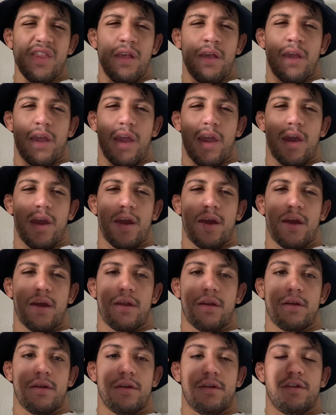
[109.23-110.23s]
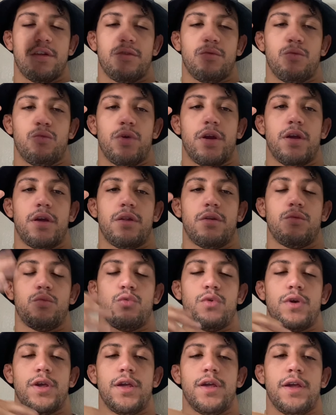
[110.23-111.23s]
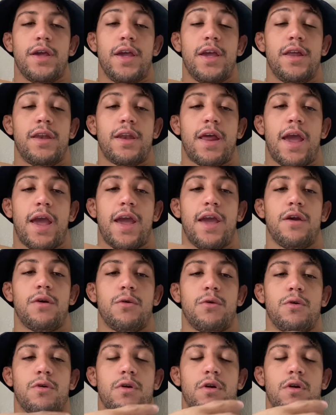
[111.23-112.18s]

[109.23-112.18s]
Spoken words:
And when we inhale,